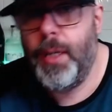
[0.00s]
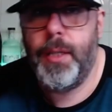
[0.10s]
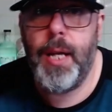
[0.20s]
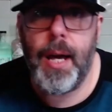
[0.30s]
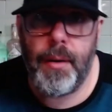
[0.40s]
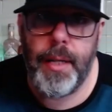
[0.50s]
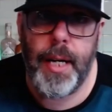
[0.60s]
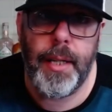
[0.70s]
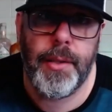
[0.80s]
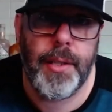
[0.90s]

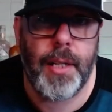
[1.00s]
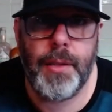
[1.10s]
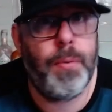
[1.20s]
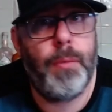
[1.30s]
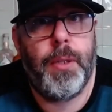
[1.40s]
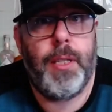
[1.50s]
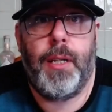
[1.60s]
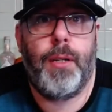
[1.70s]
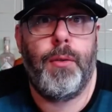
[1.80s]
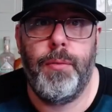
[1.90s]
Nowadays that's probably the
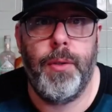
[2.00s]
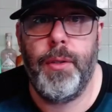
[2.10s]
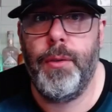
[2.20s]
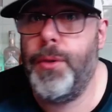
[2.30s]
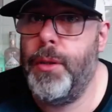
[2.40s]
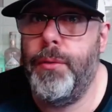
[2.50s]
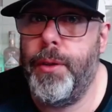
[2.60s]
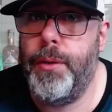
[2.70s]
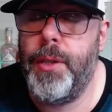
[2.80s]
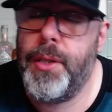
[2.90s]
equivalent of two
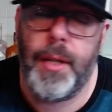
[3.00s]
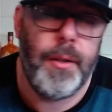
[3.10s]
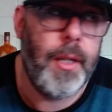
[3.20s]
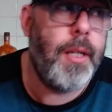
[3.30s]
fifty, so